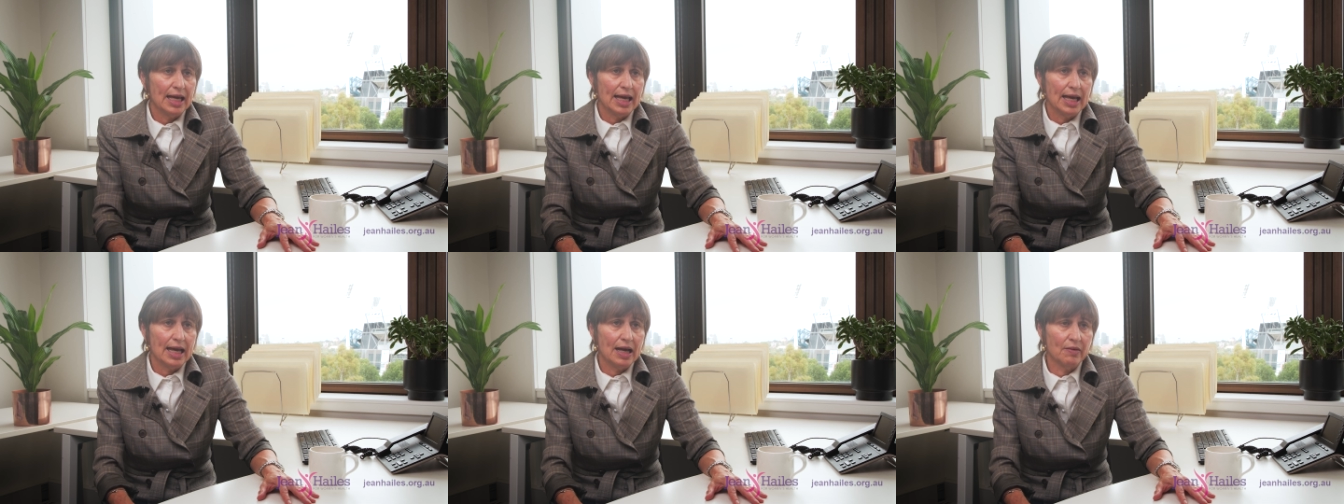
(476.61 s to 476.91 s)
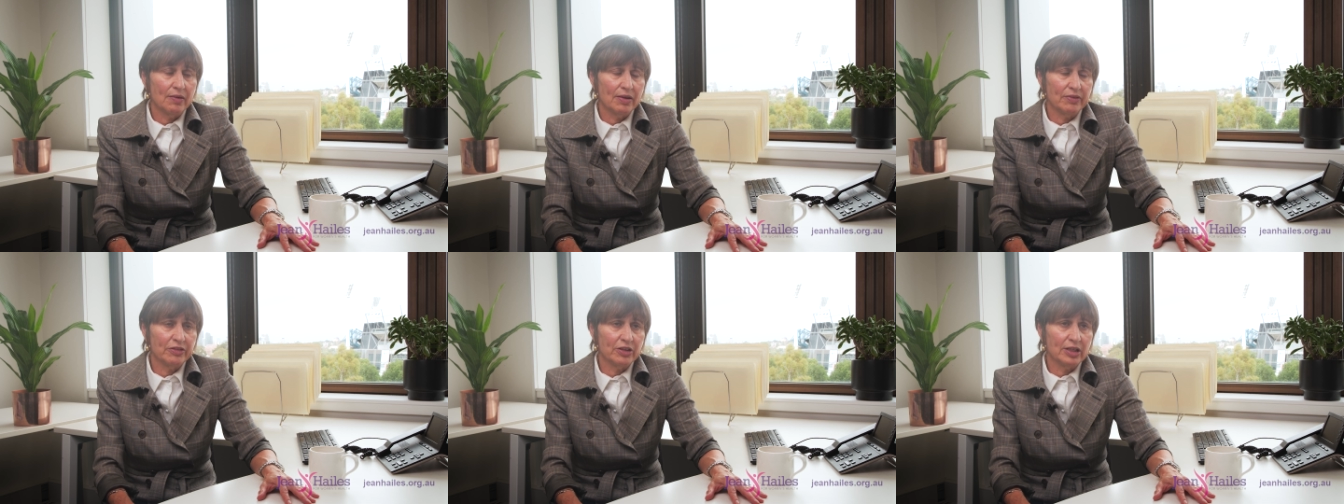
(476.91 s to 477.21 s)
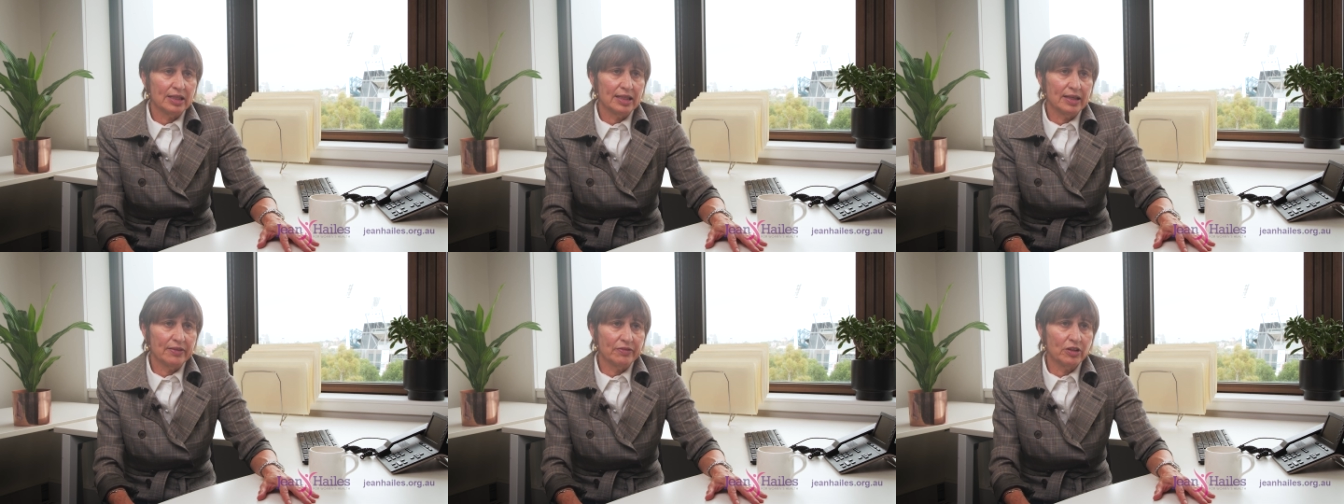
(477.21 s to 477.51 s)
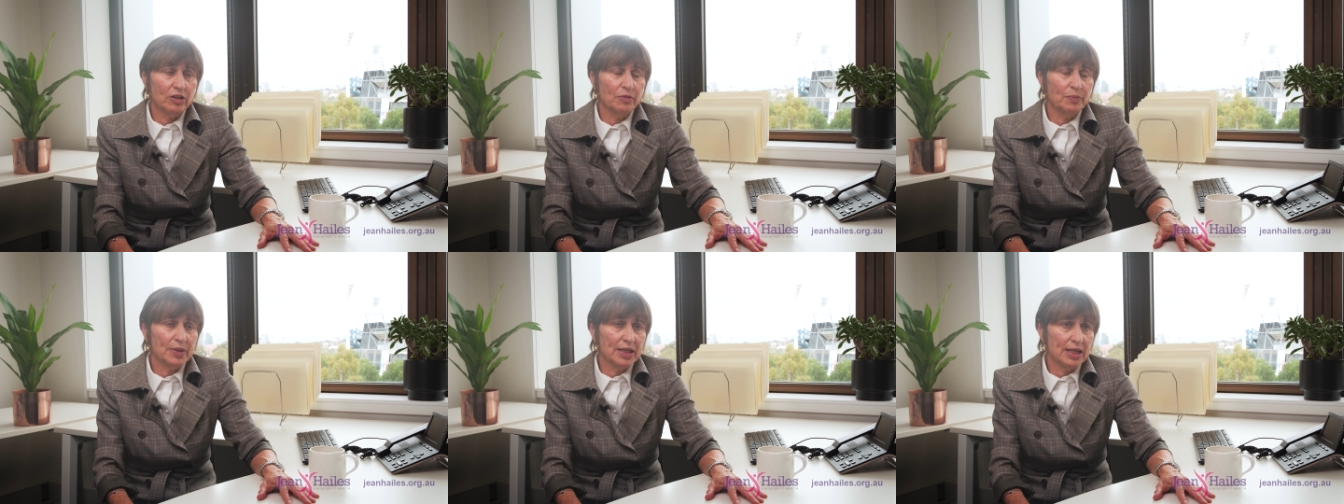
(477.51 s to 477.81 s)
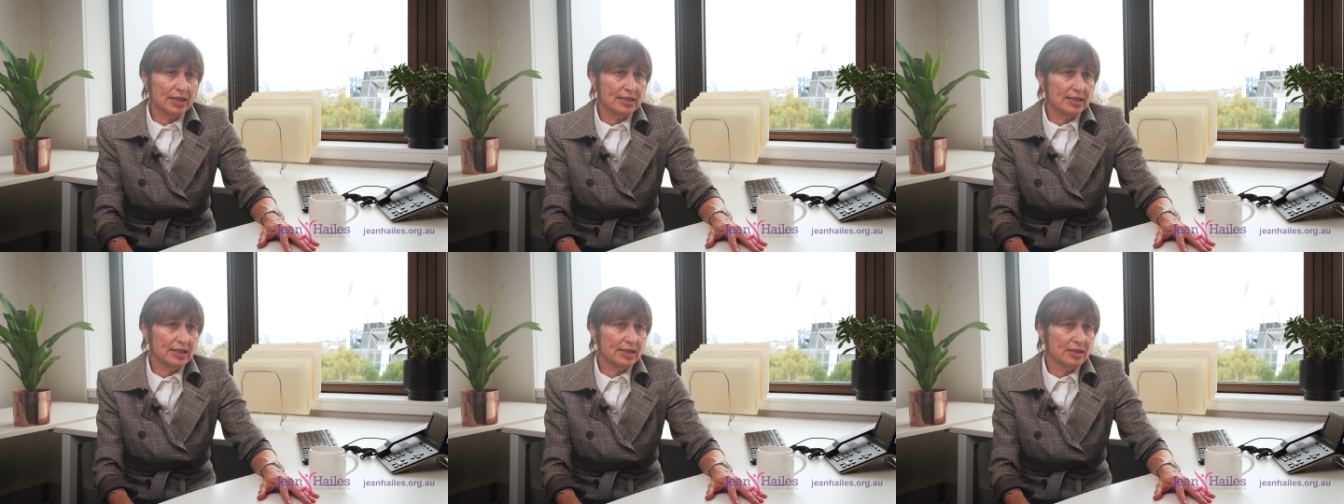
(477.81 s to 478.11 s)
However, a level of
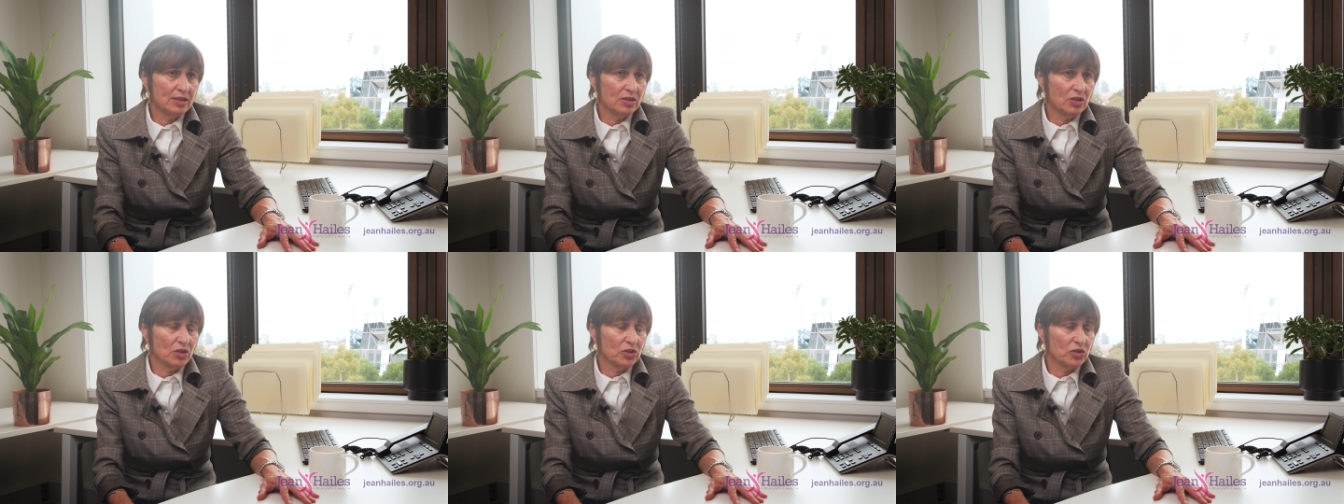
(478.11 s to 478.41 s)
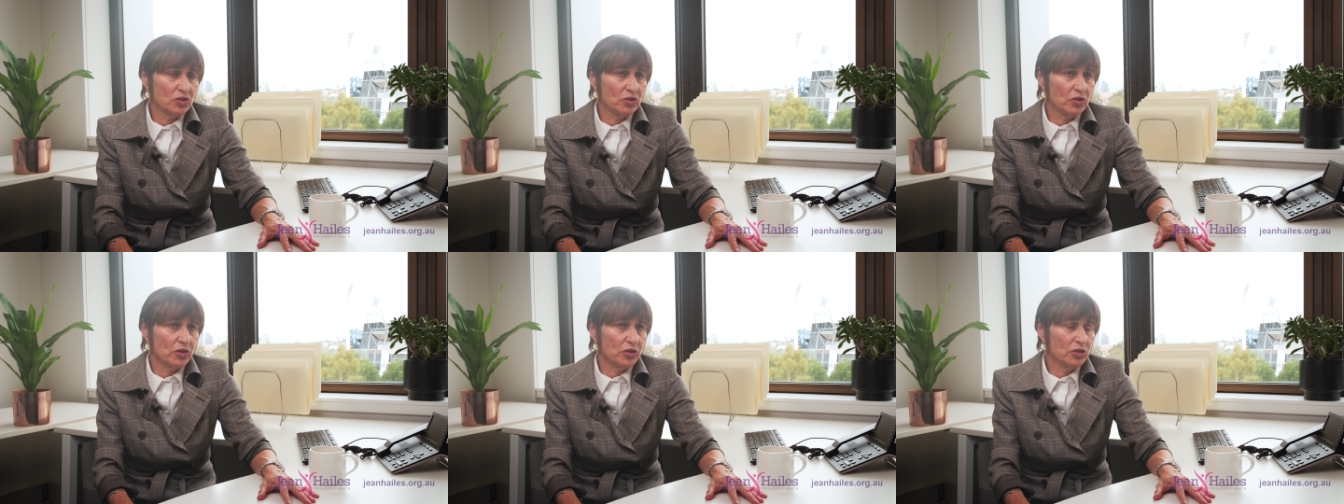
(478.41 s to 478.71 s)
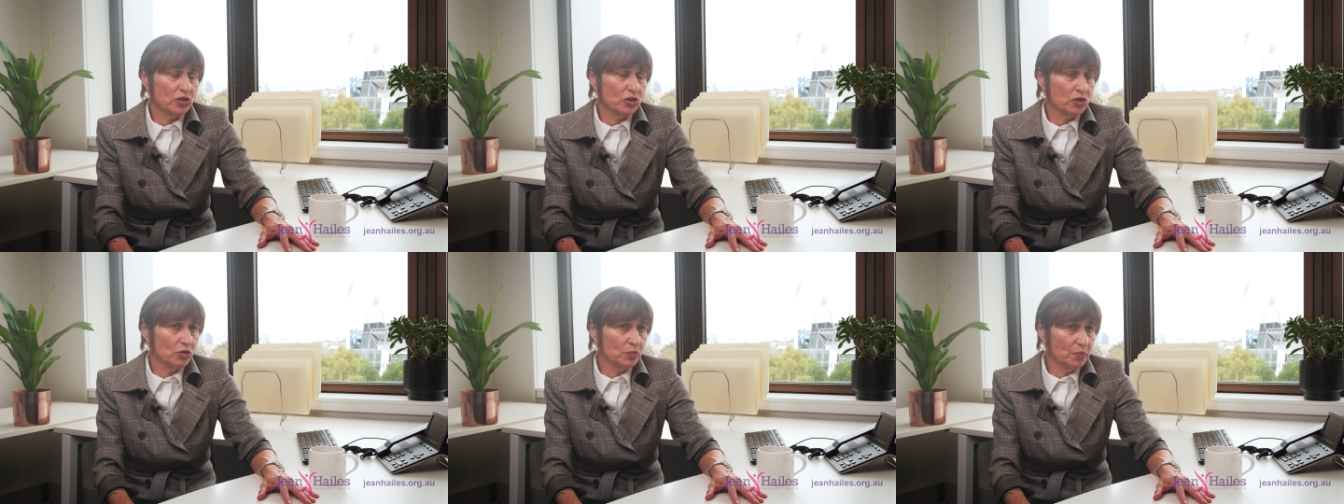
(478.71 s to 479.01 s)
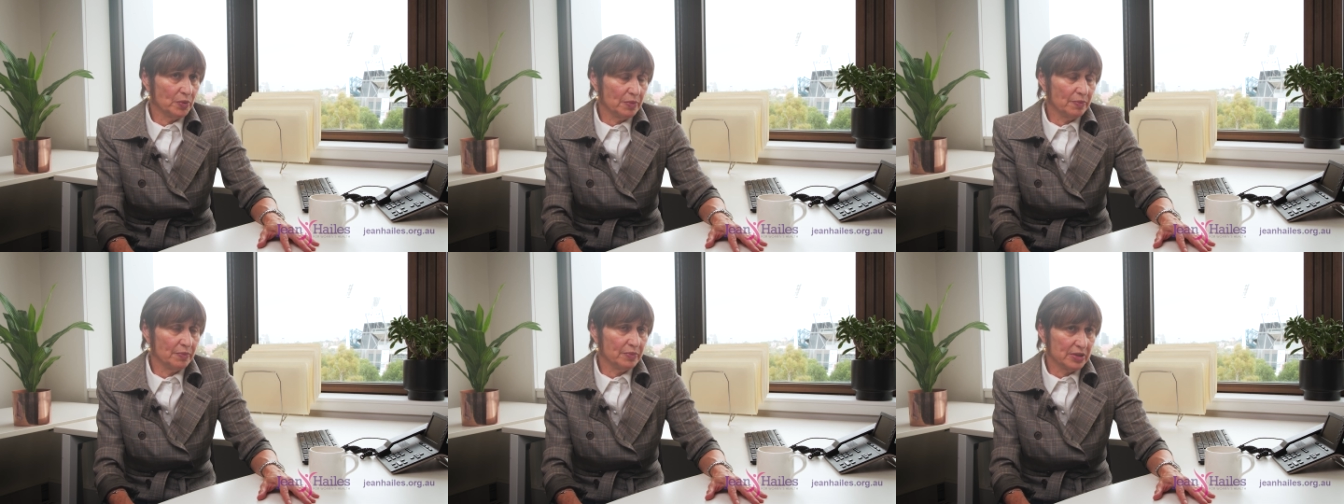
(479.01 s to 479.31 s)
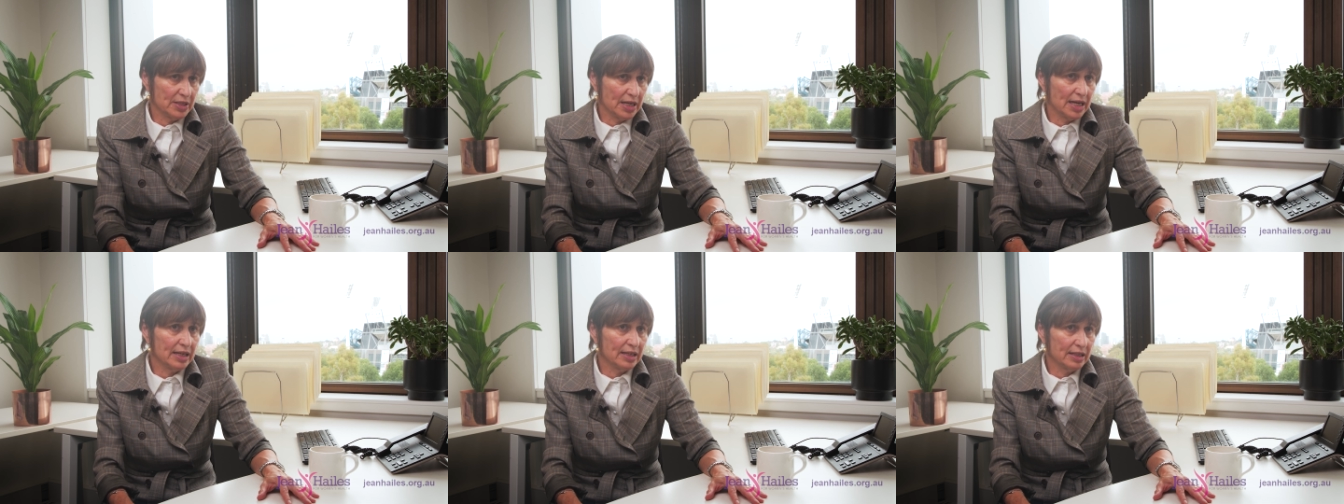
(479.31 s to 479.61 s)
blood testosterone should be
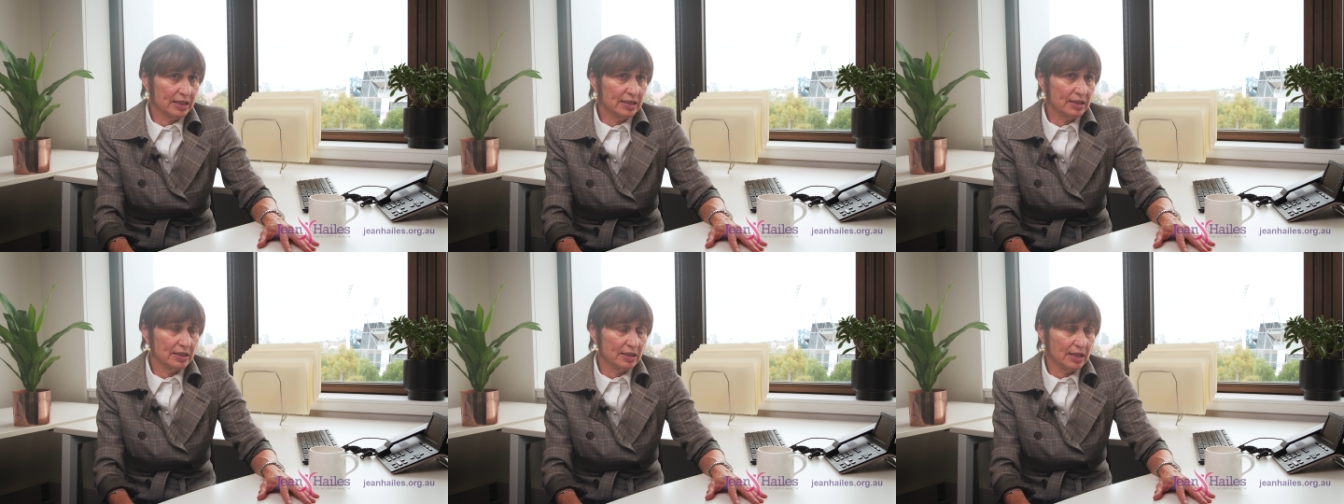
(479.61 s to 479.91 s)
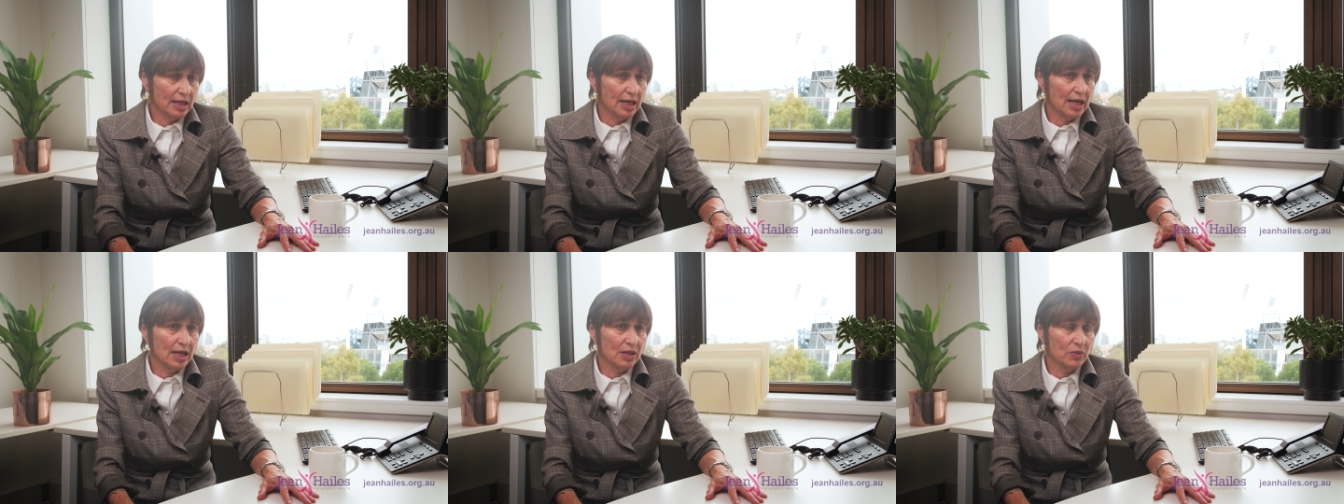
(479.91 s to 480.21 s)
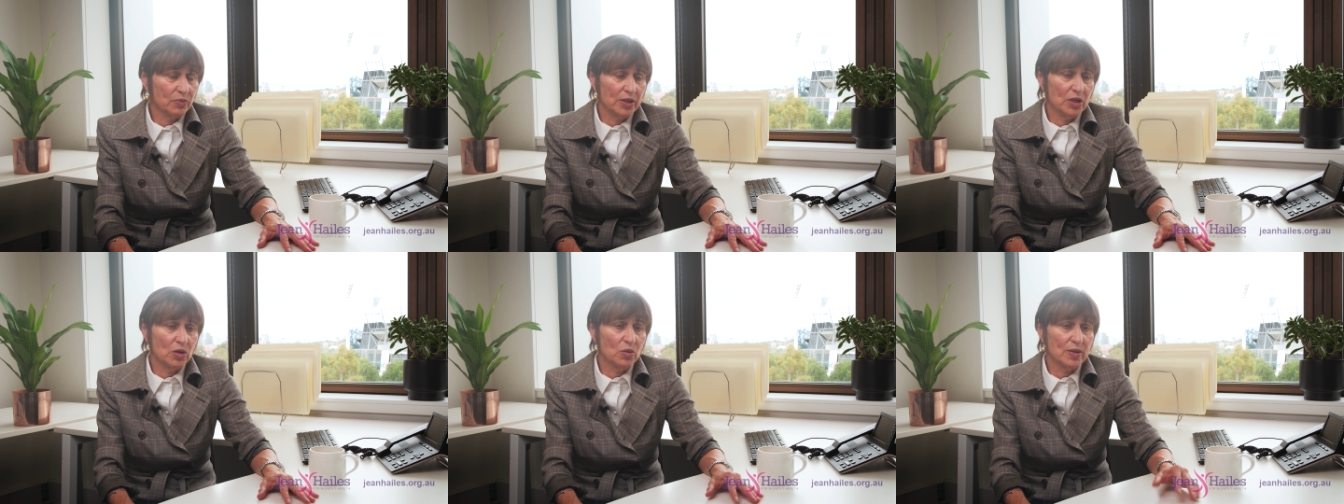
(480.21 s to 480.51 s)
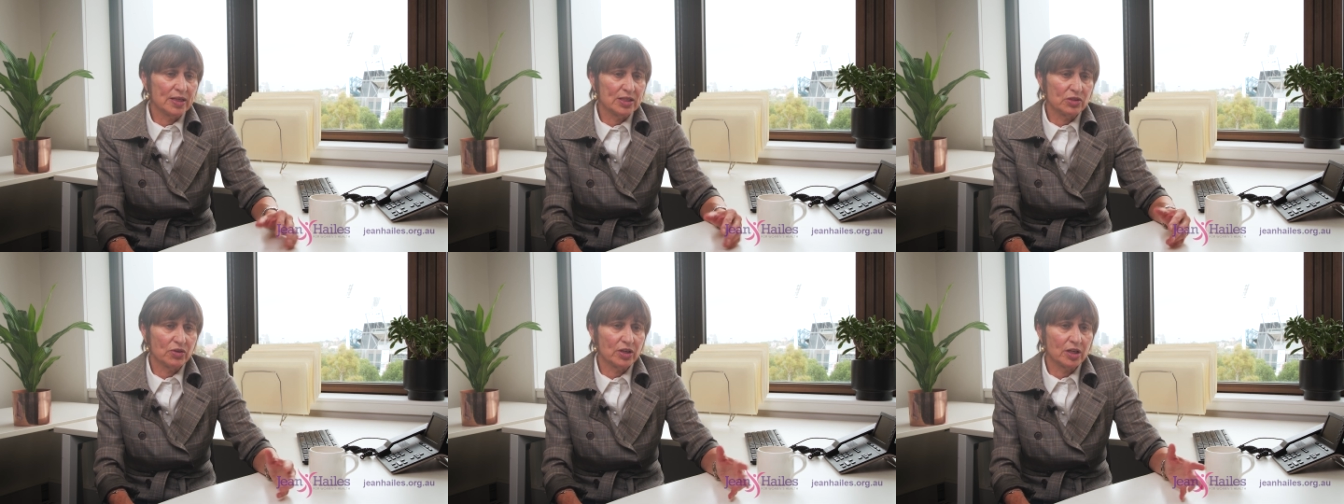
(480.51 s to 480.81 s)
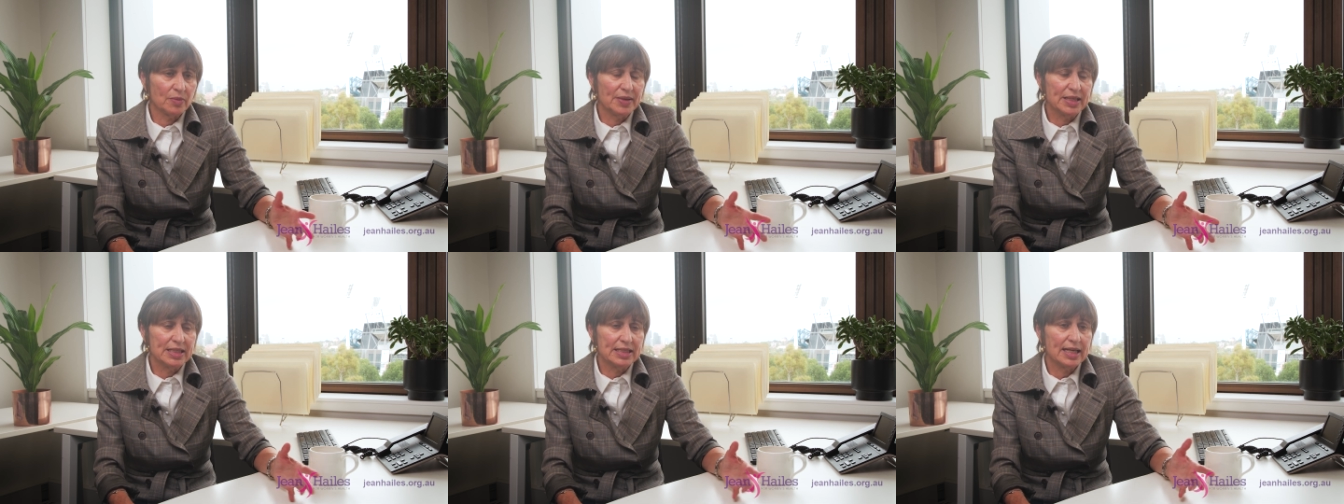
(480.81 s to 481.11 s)
taken, and we always
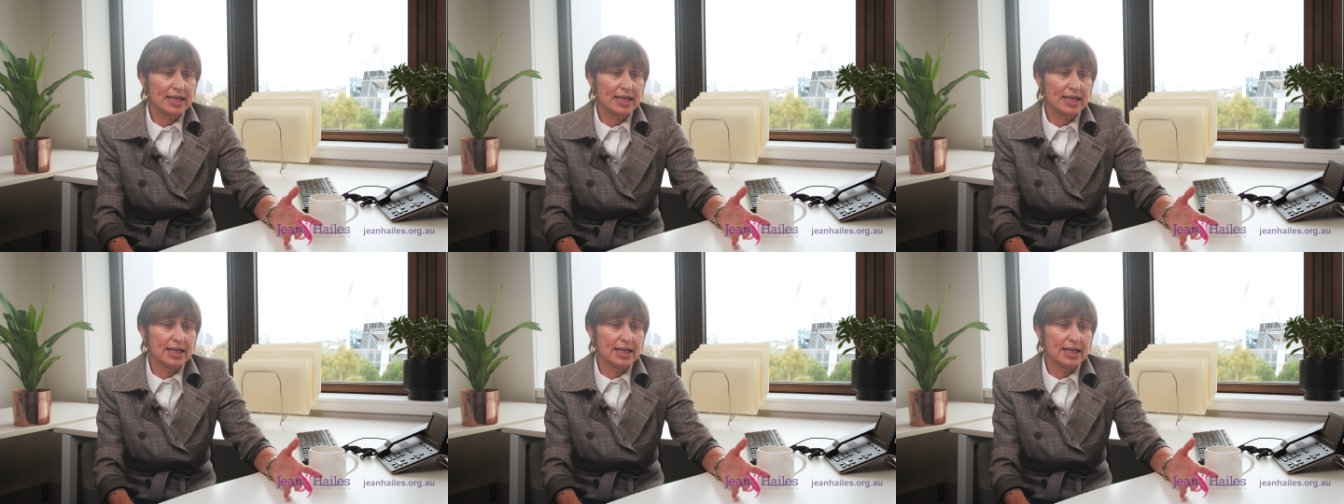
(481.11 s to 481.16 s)
recommend